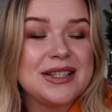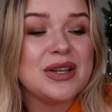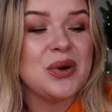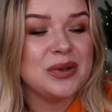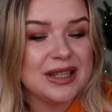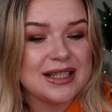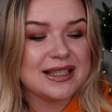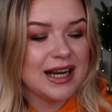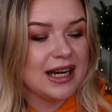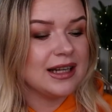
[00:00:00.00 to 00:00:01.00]
So
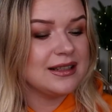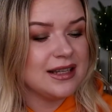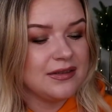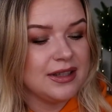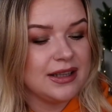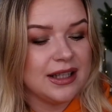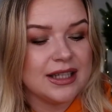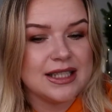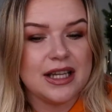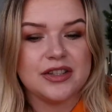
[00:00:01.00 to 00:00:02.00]
these are definitely
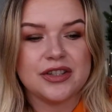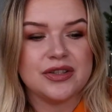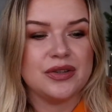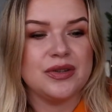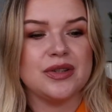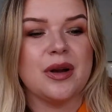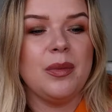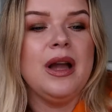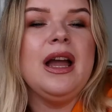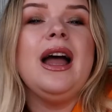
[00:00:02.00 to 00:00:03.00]
contenders to use
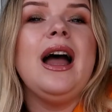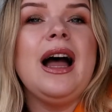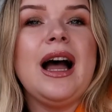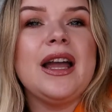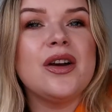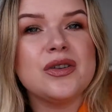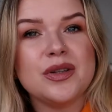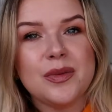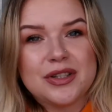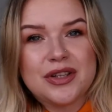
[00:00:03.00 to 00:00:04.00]
up. I
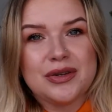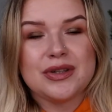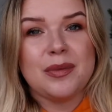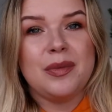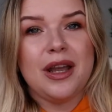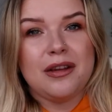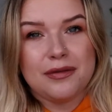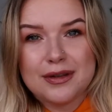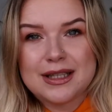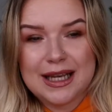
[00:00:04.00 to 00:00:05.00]
also want to use up a
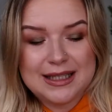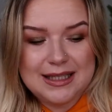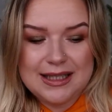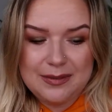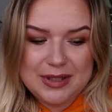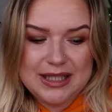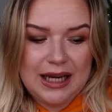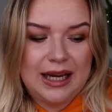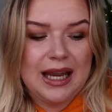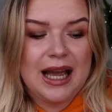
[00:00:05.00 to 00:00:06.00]
full-sized
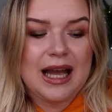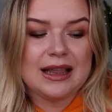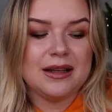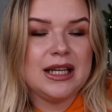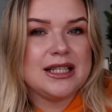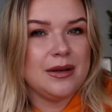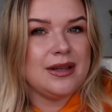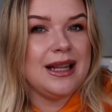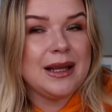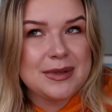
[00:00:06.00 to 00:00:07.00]
lipstick, and the
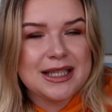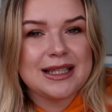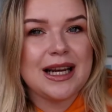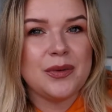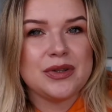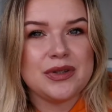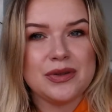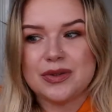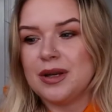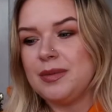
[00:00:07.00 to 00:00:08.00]
lipstick that I want
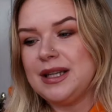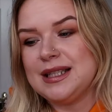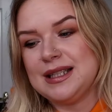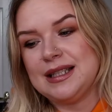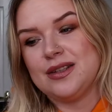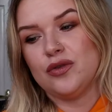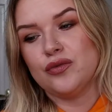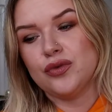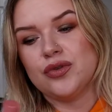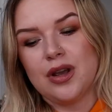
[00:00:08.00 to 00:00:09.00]
to use up is this
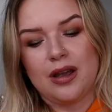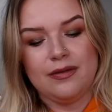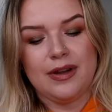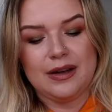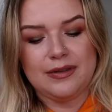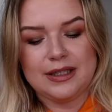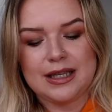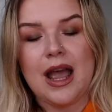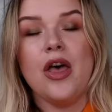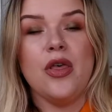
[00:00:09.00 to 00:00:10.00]
Rouge
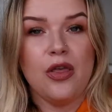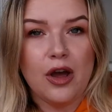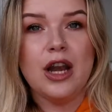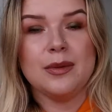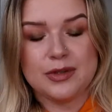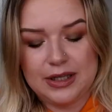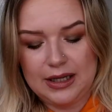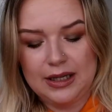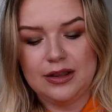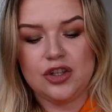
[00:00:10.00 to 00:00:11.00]
Velvet, the
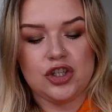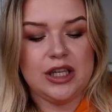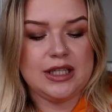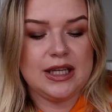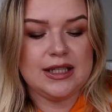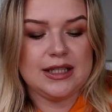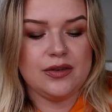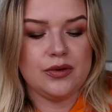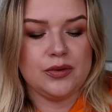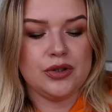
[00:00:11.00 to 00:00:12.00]
lipstick in the shade
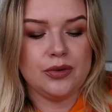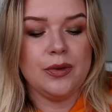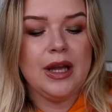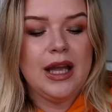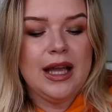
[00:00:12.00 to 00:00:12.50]
02.